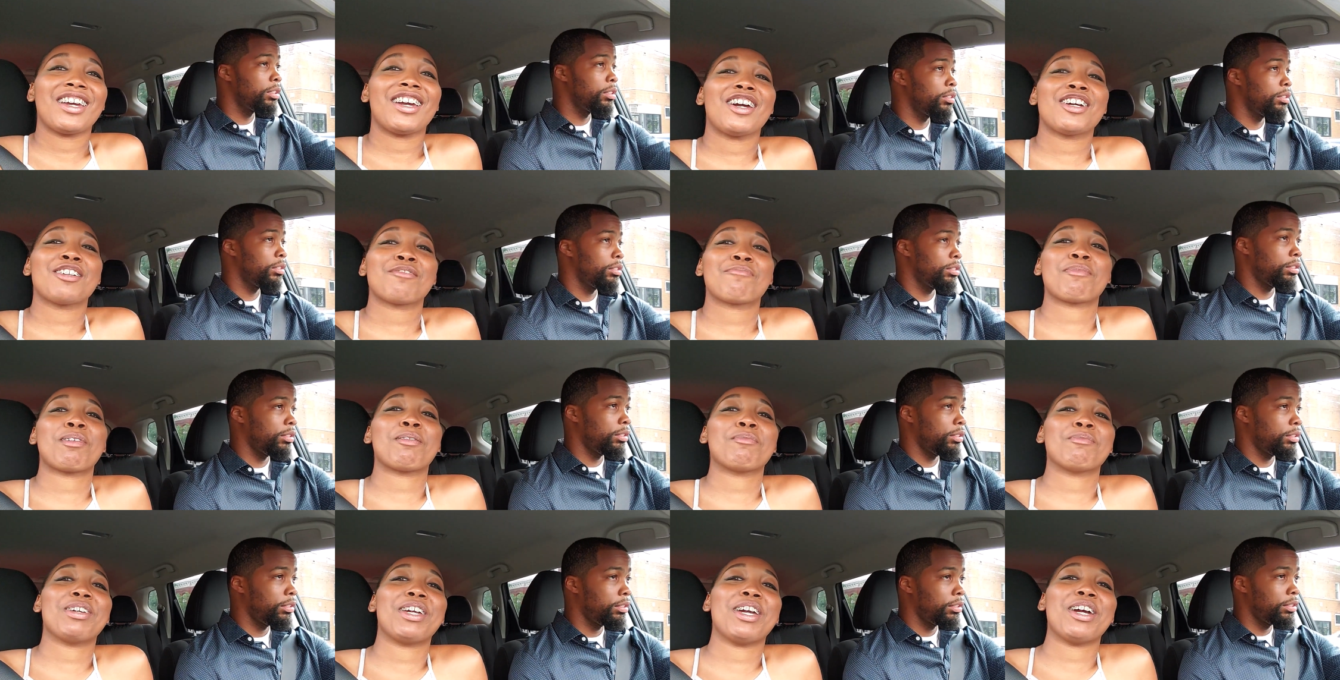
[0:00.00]
Speaker 1: Gershom
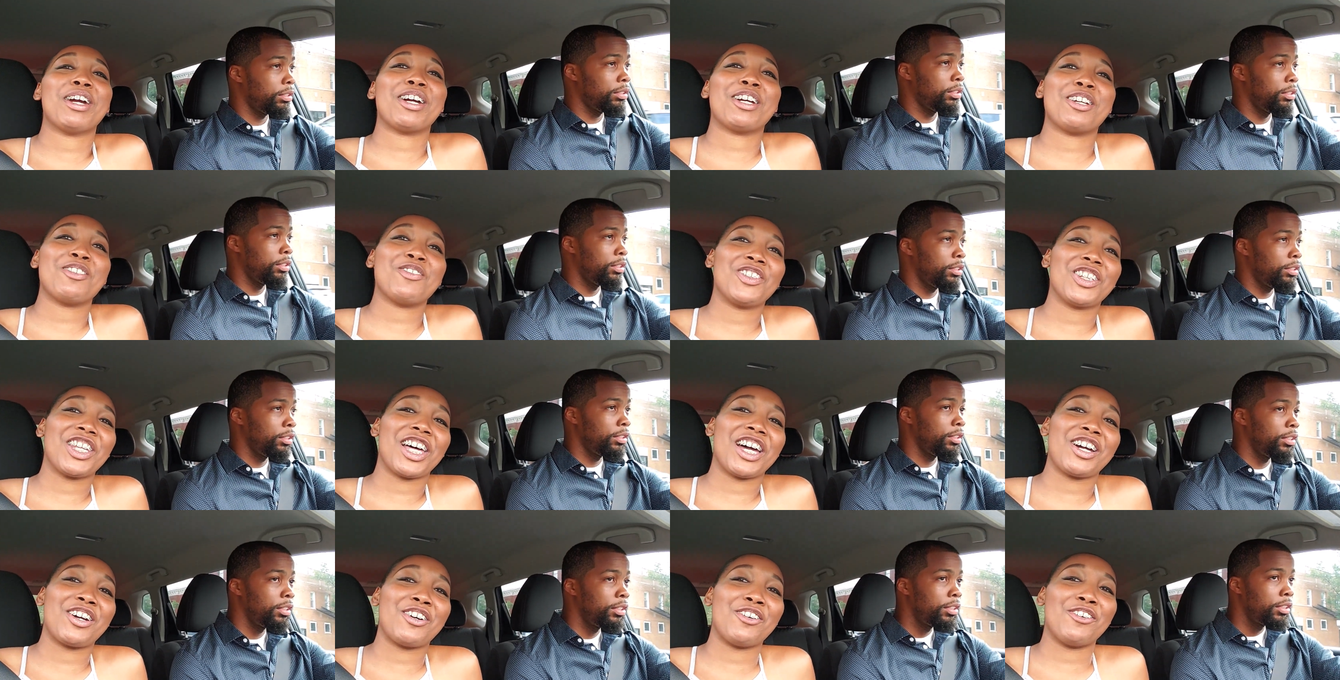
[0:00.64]
don't be caring.
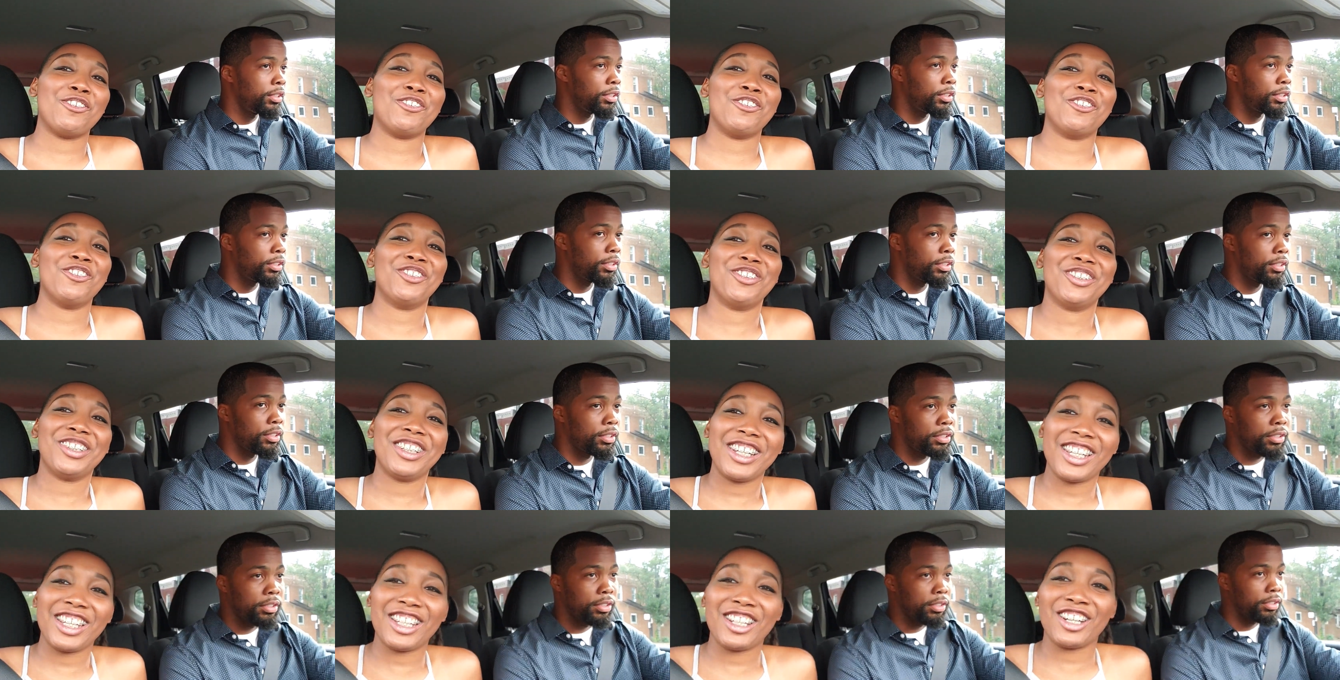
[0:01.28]
He's like, cool.
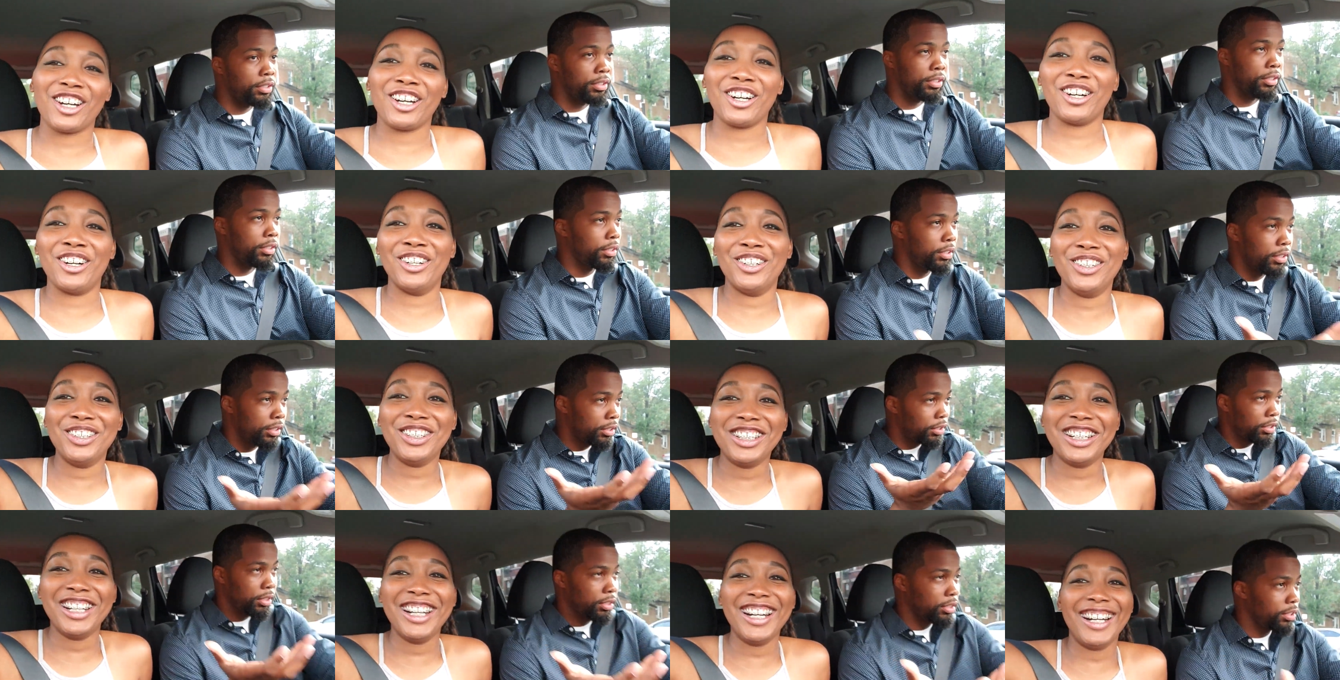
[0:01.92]
He
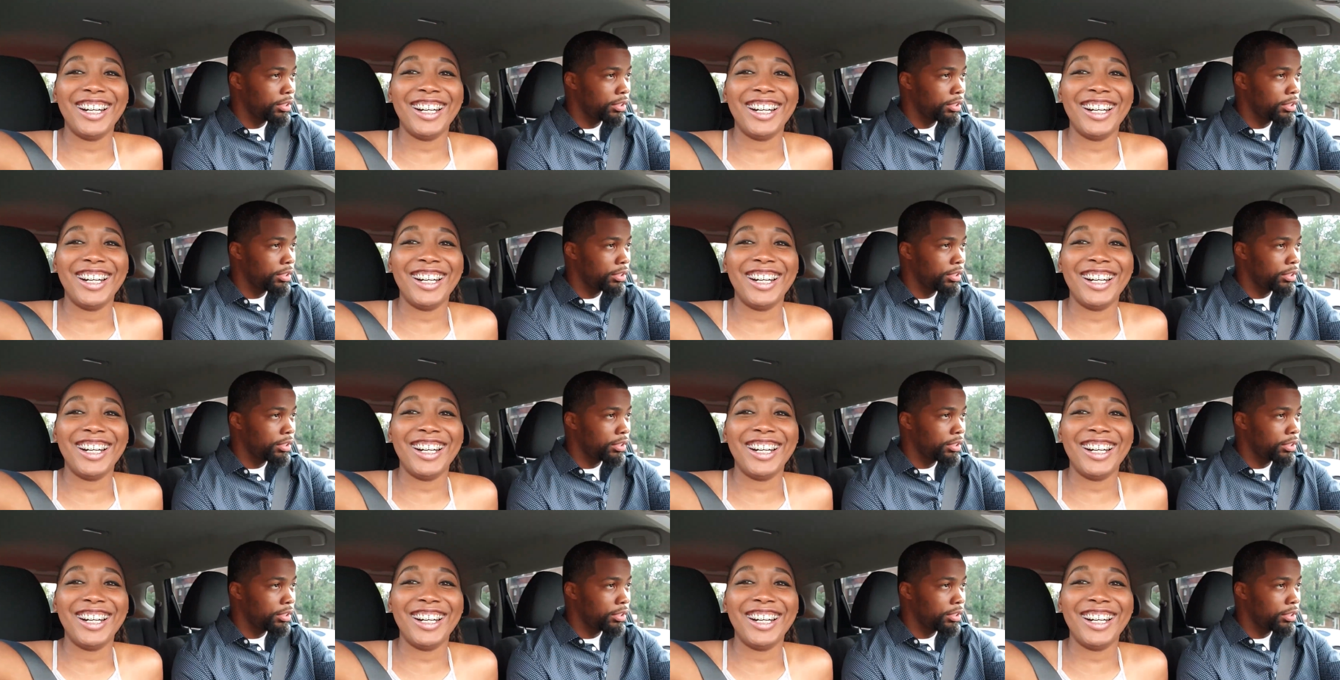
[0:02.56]
gone.